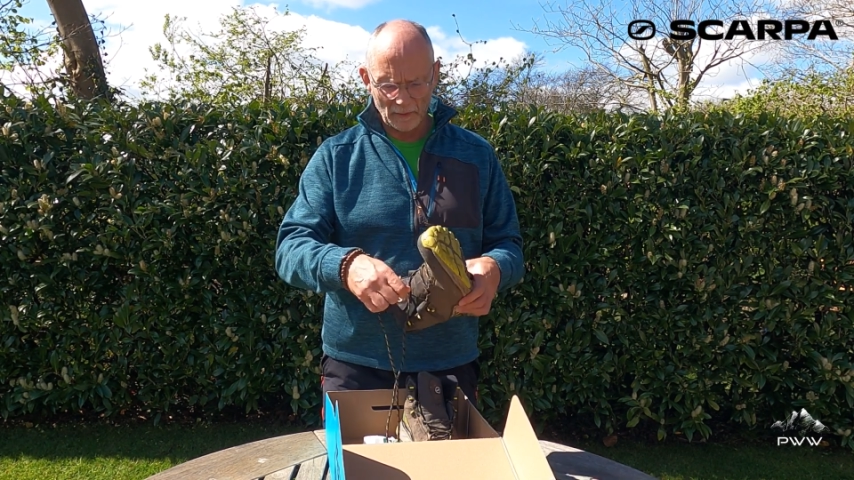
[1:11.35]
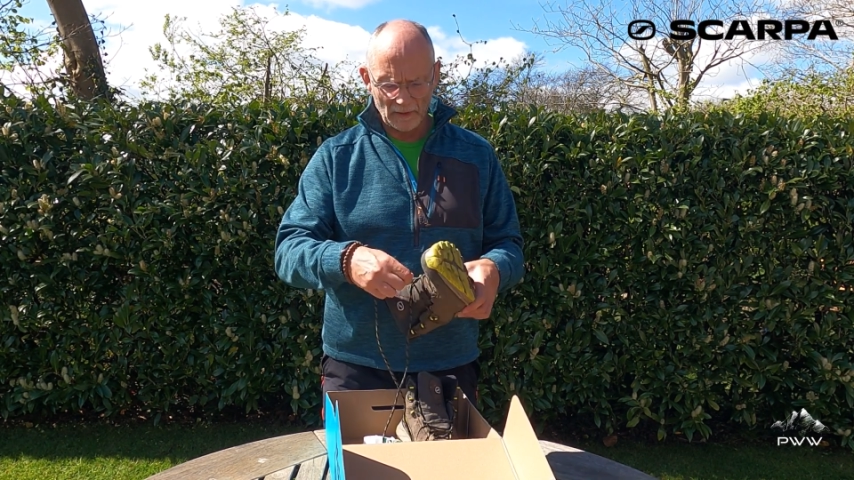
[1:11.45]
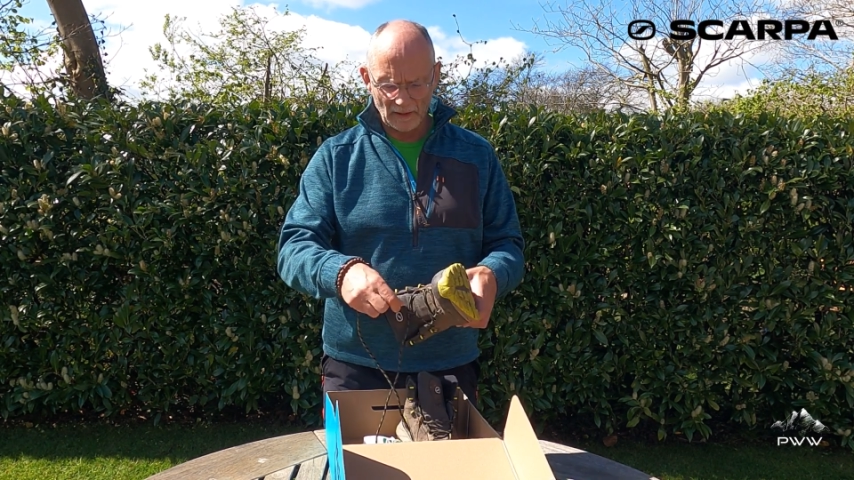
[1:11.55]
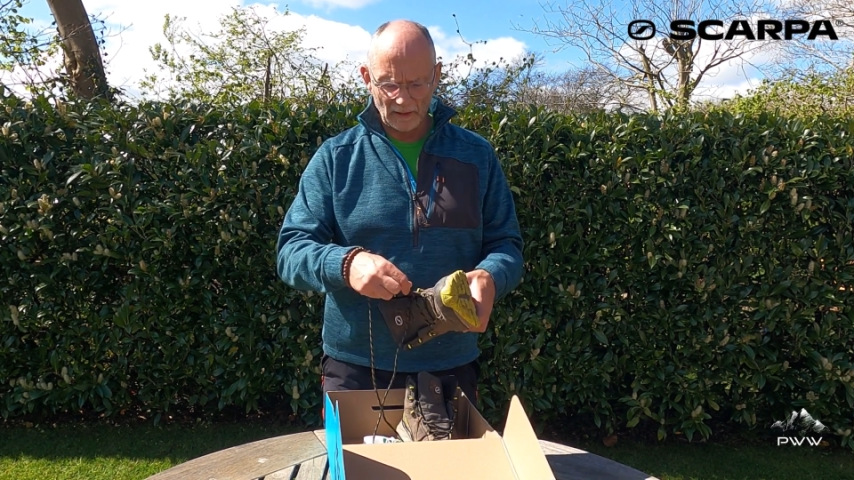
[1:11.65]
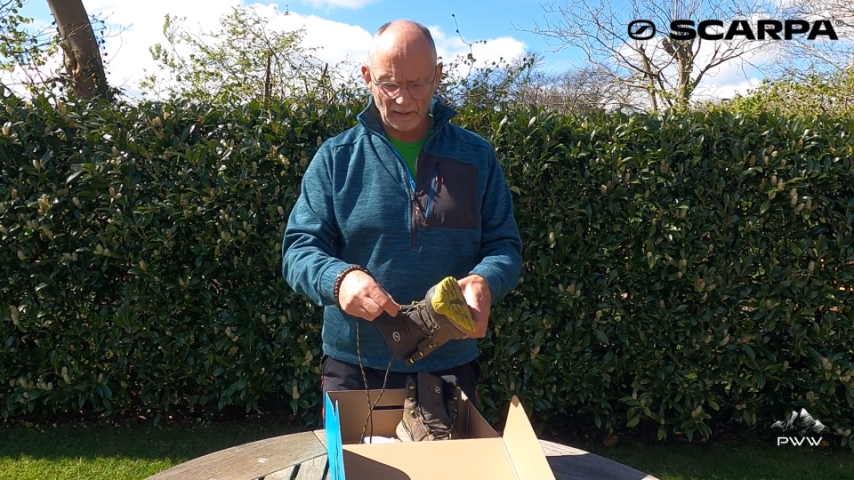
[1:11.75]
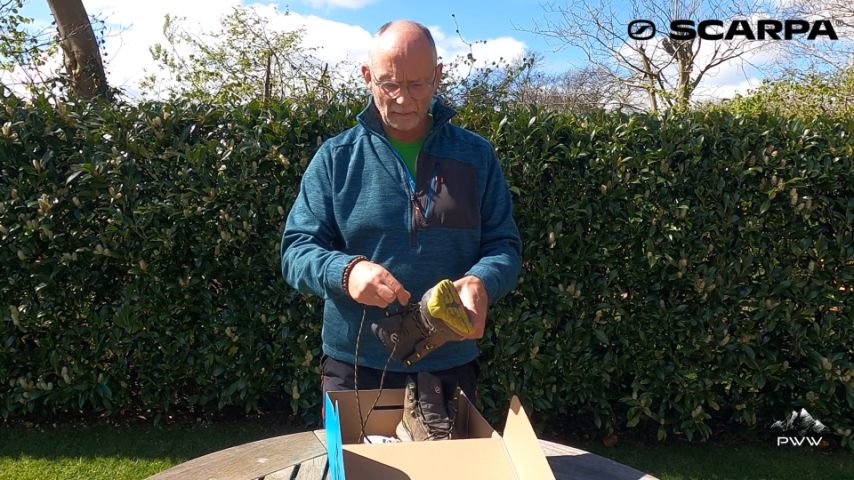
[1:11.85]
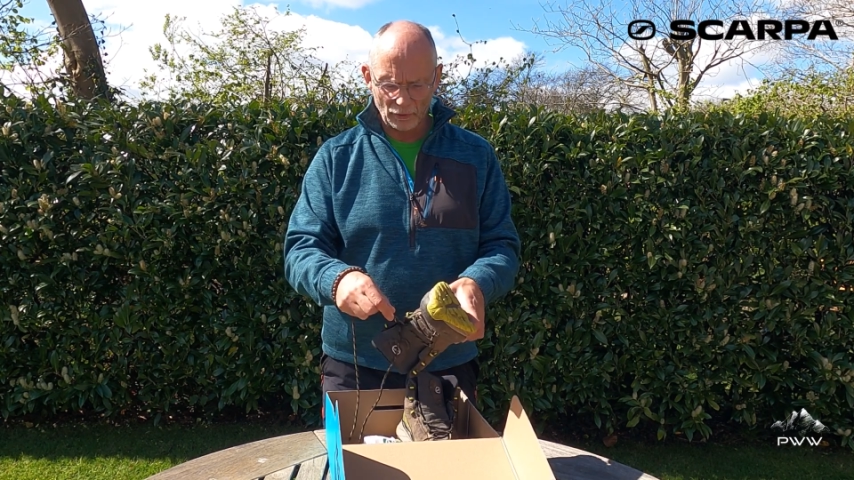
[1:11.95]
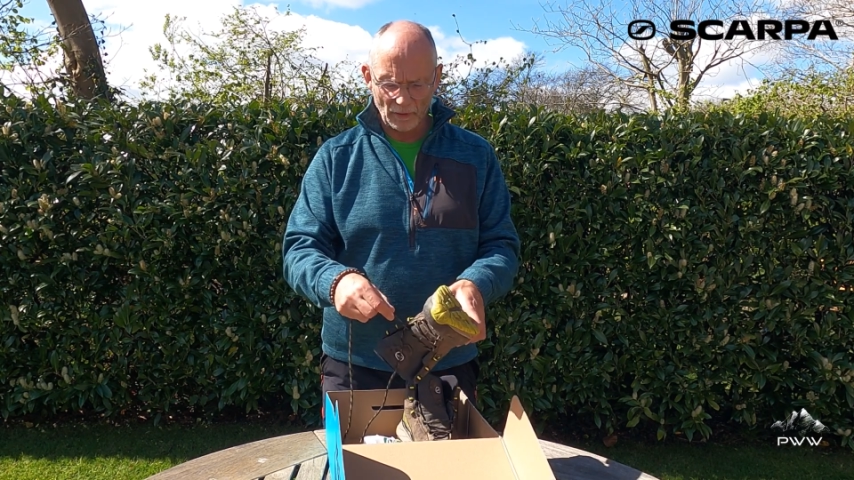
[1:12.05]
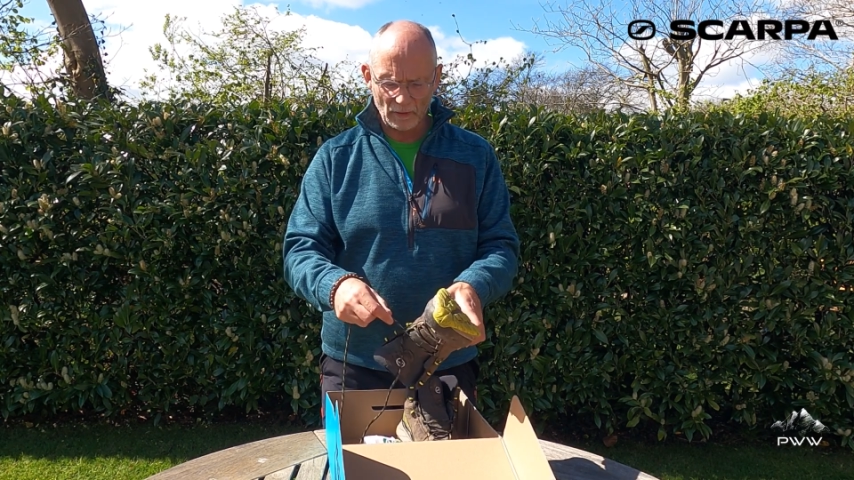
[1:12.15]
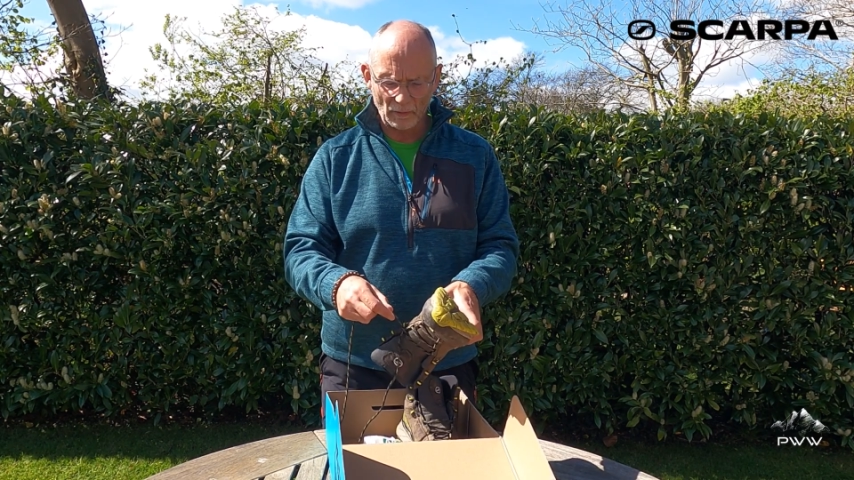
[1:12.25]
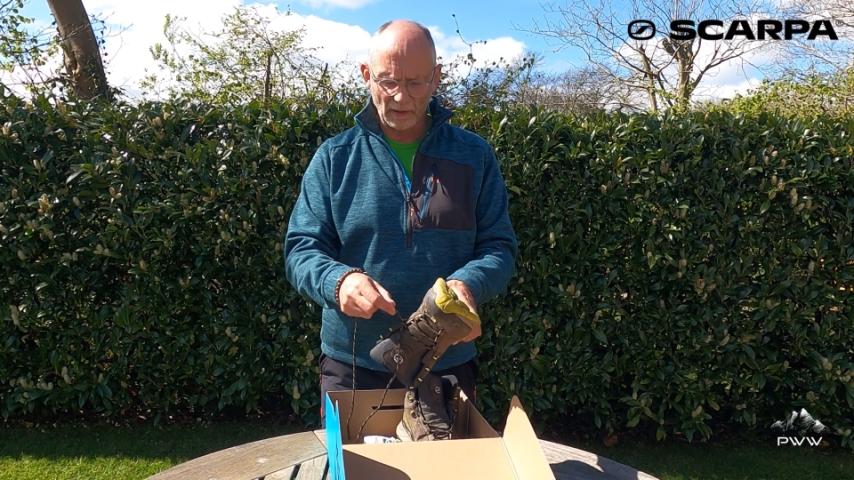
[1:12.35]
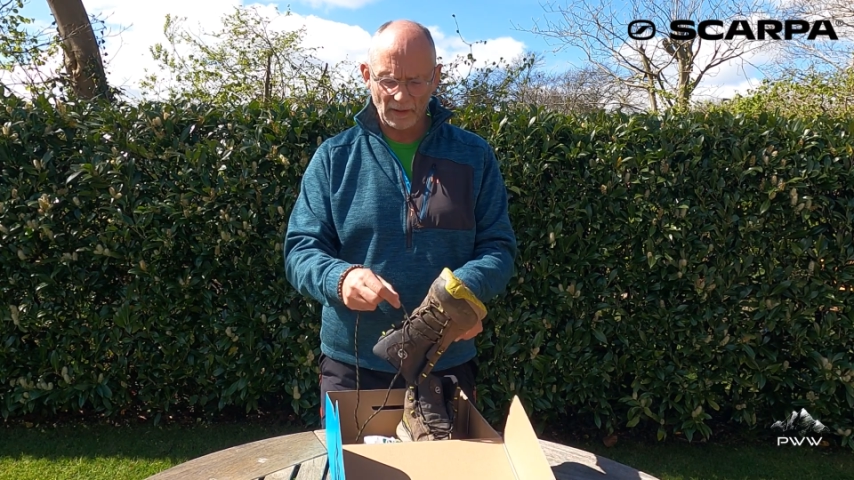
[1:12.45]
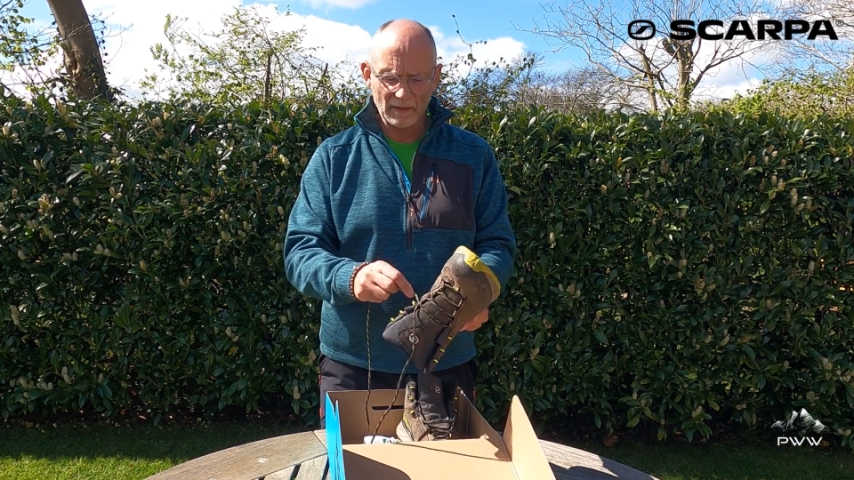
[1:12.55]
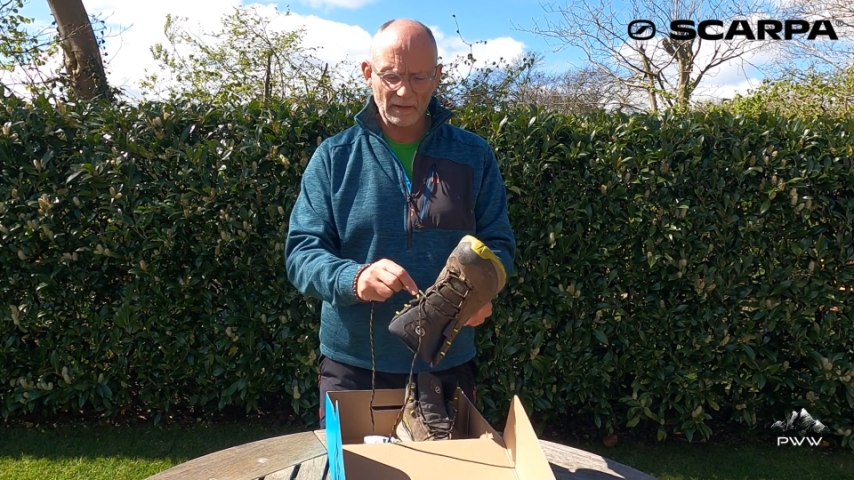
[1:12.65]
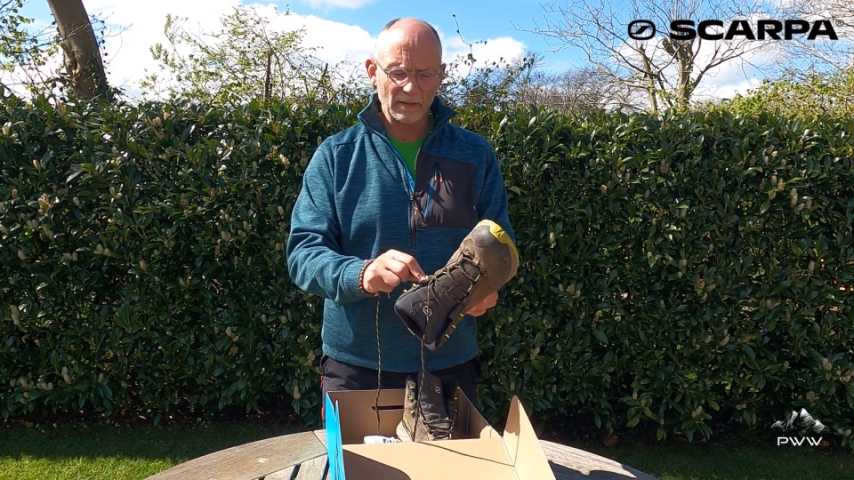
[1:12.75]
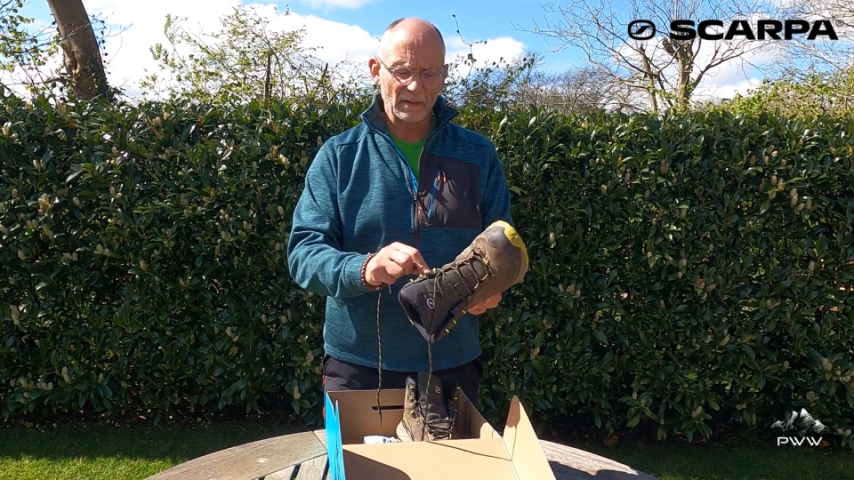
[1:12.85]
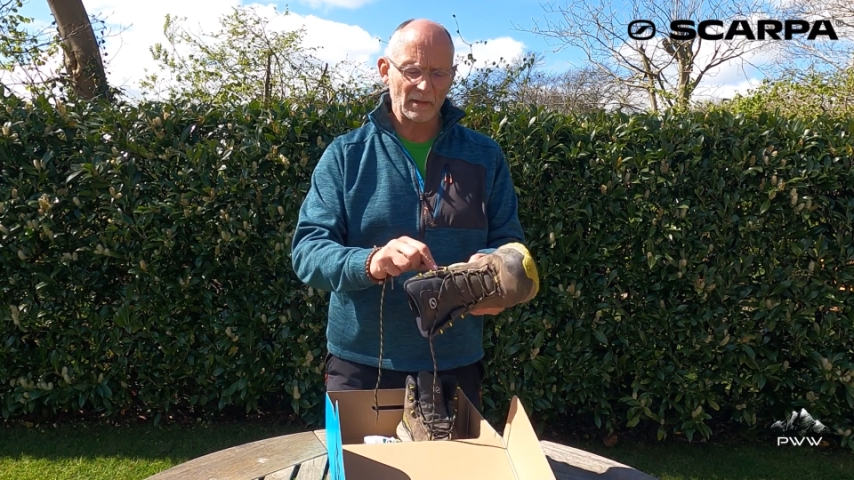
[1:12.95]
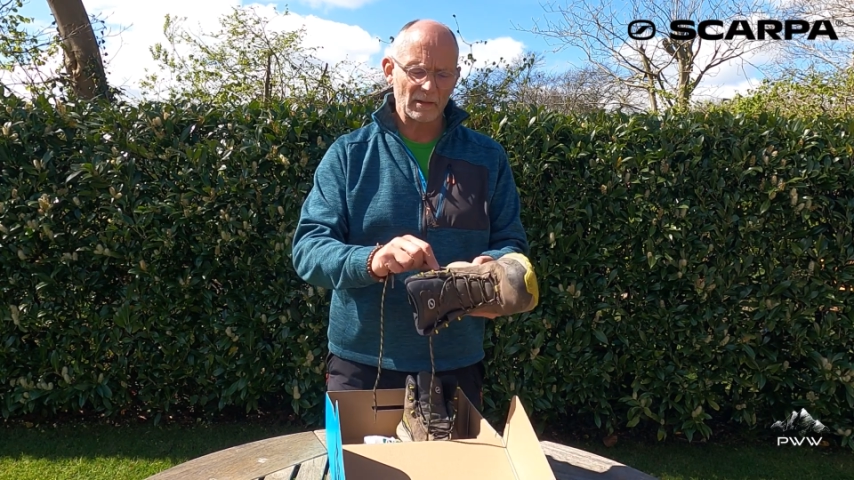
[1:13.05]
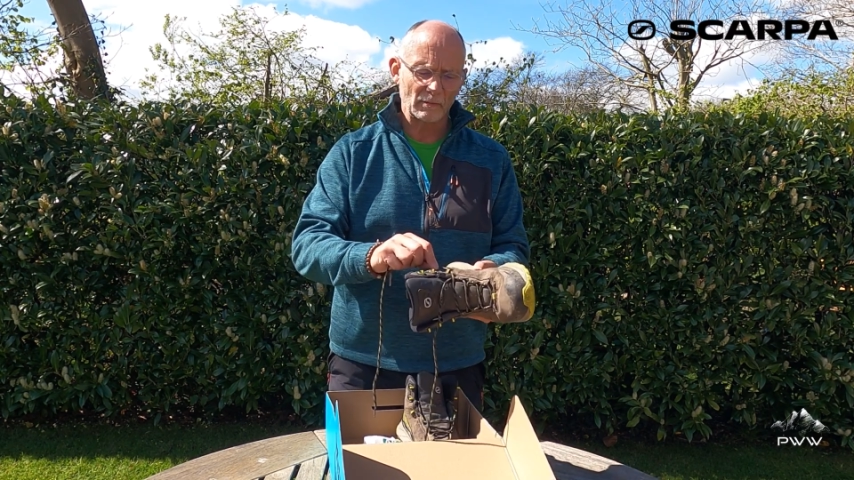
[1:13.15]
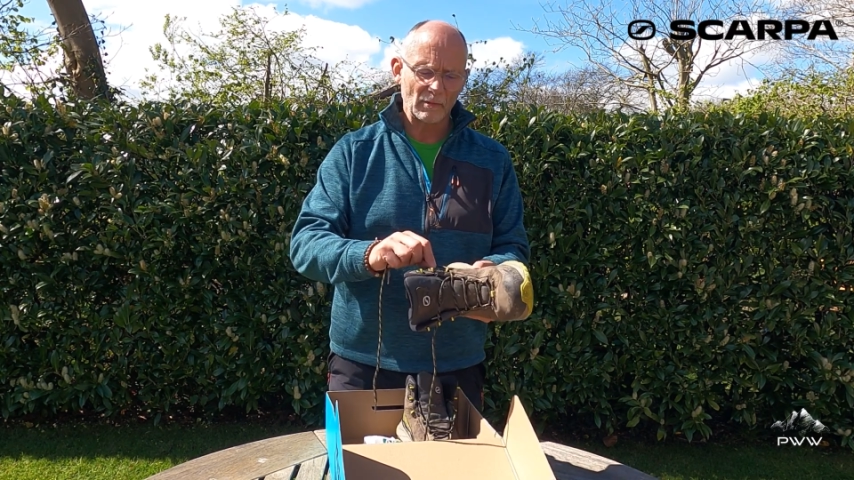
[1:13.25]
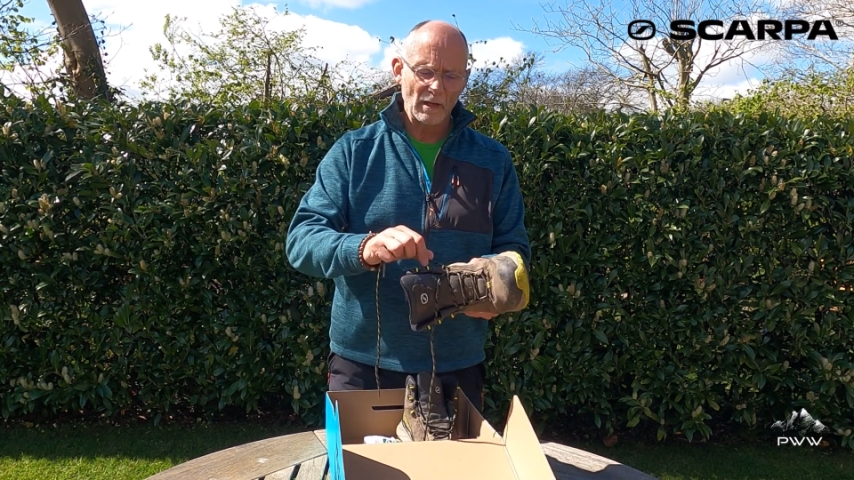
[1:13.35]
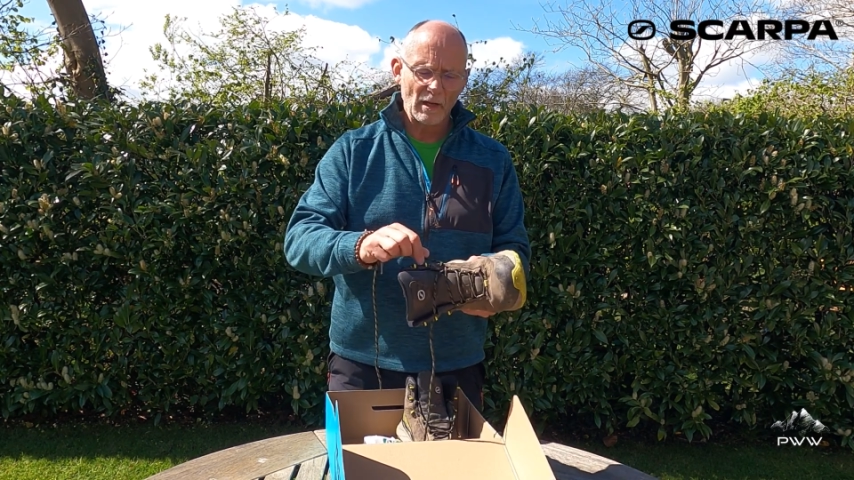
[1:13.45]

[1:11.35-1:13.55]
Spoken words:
particularly impressed with the lacing system.